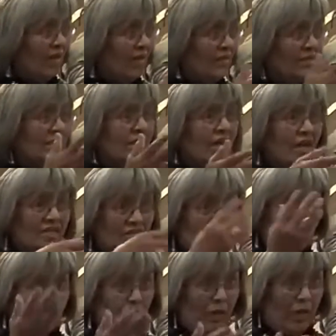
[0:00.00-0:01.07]
us as
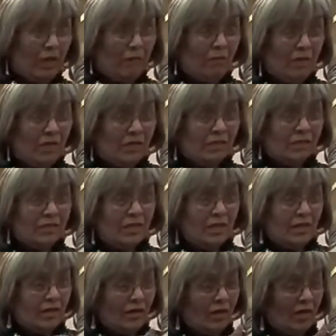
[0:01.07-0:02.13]
babies,
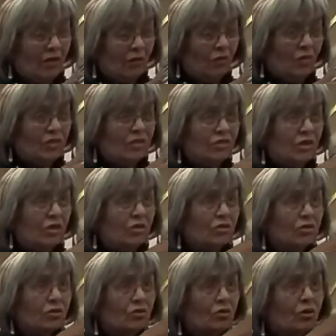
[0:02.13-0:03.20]
and we start
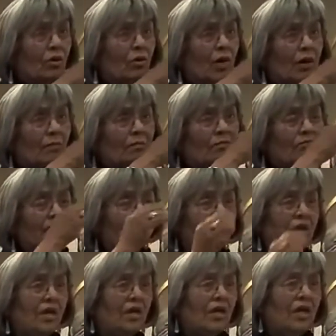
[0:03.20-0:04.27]
to grow up.
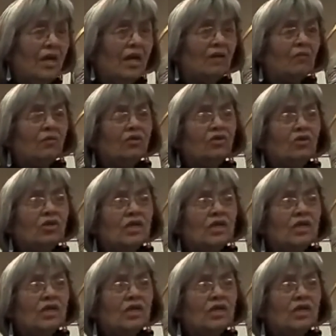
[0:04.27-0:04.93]
And when you